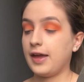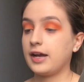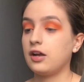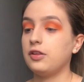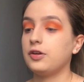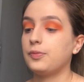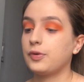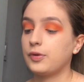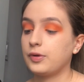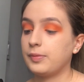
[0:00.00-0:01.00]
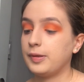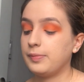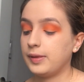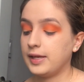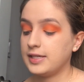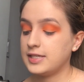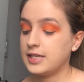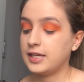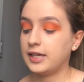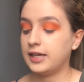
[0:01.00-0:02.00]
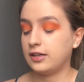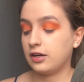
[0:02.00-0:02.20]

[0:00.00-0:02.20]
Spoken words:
that color we're going to be placing in